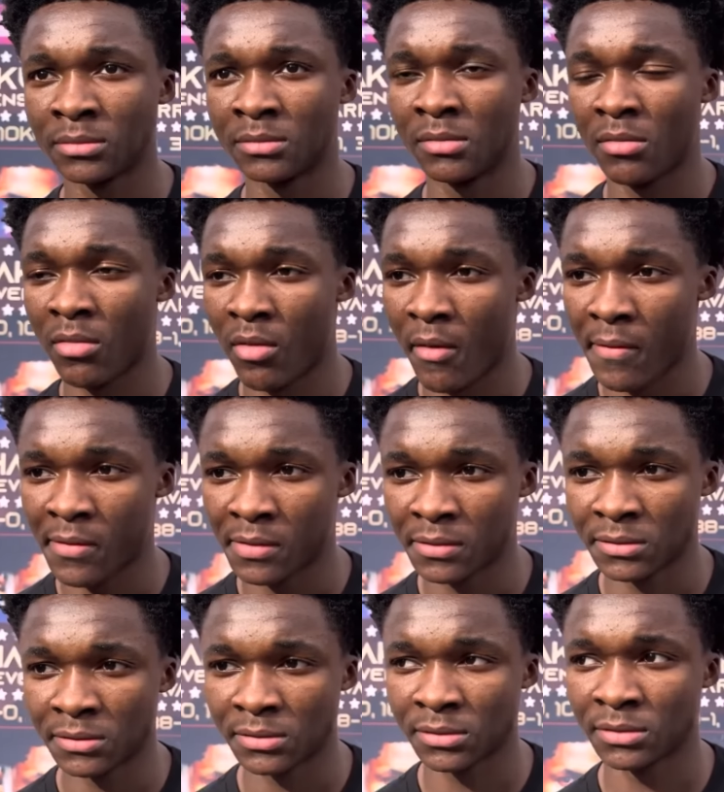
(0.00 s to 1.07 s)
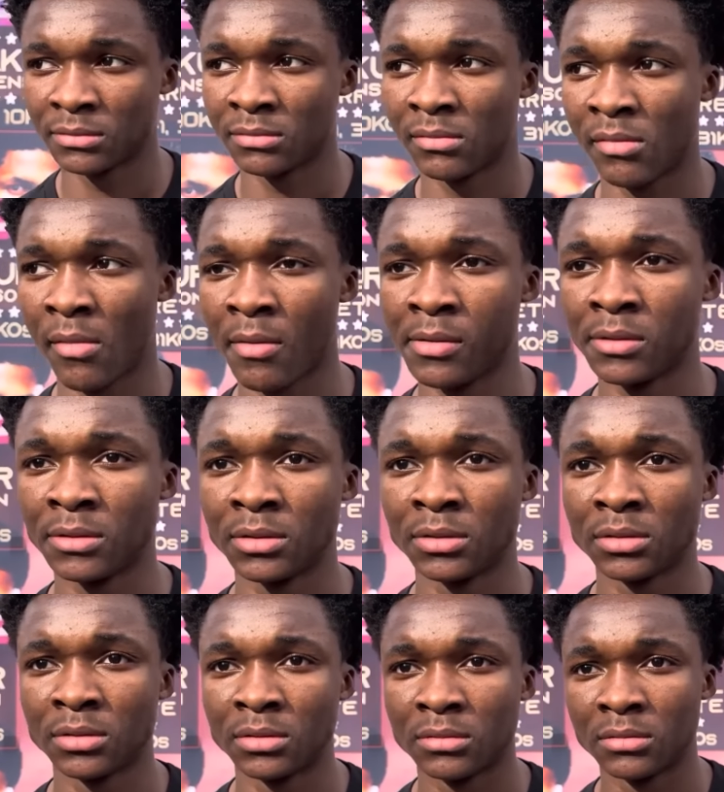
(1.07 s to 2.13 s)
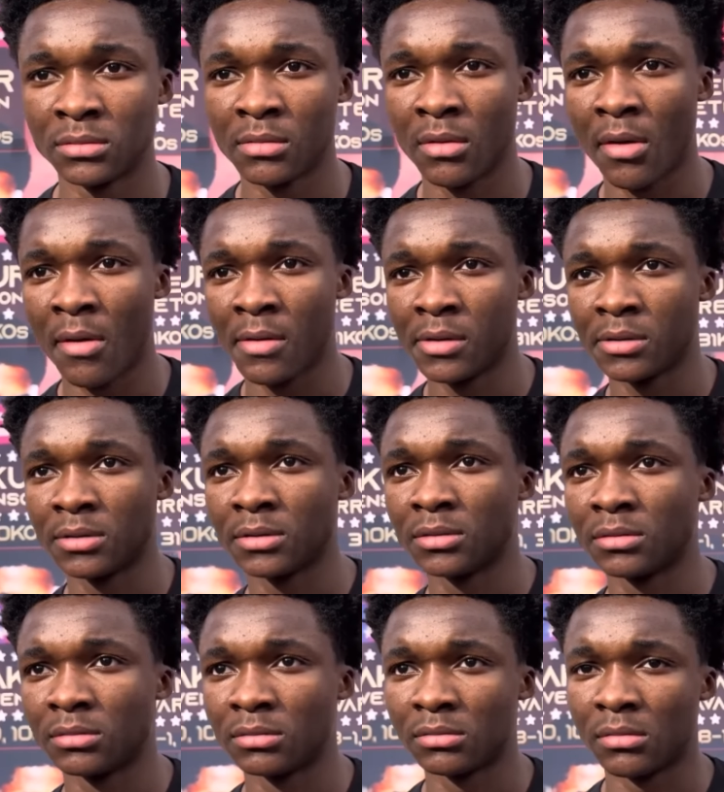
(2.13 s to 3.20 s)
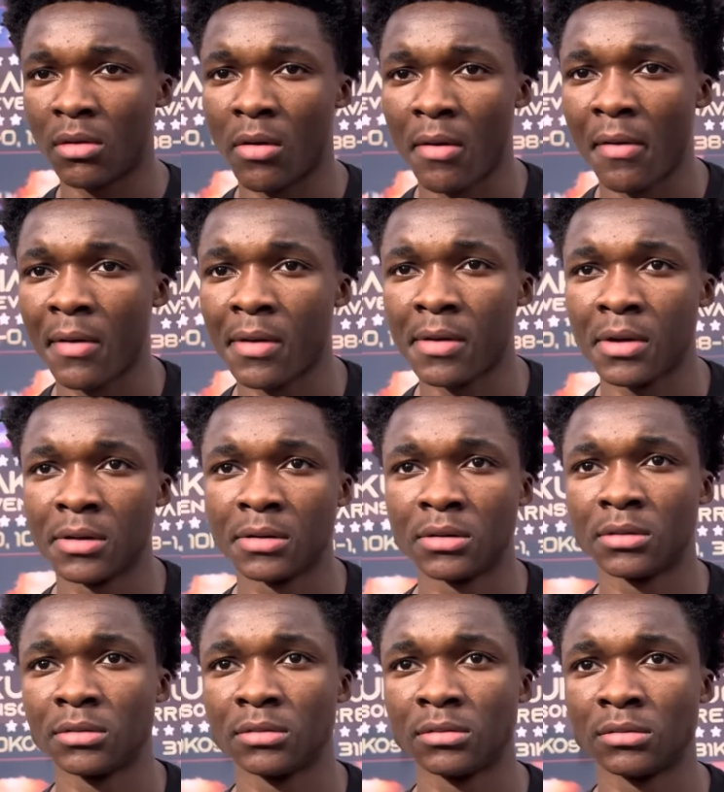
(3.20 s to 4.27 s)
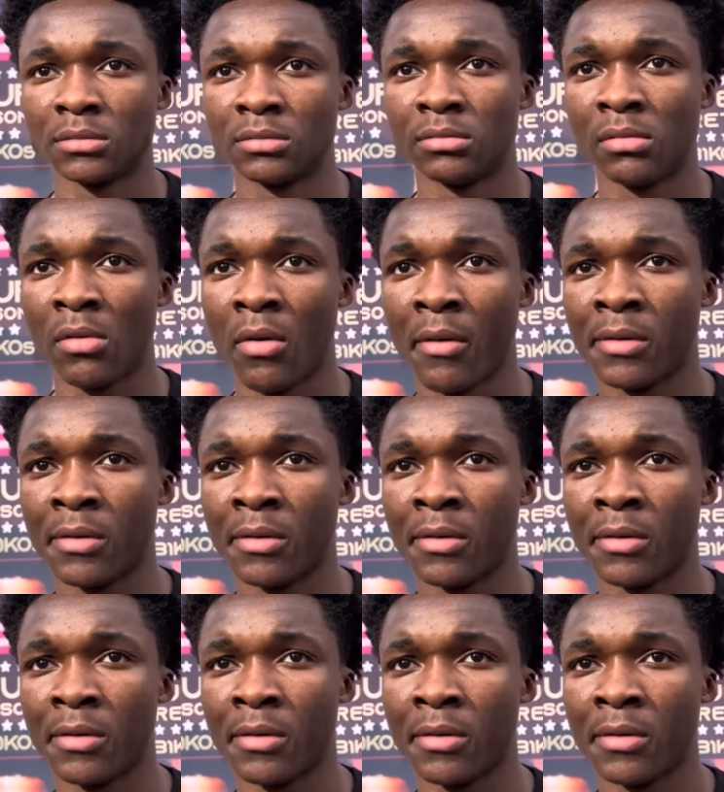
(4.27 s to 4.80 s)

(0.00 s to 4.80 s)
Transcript: how can you get better if you're constantly just having these standout performances?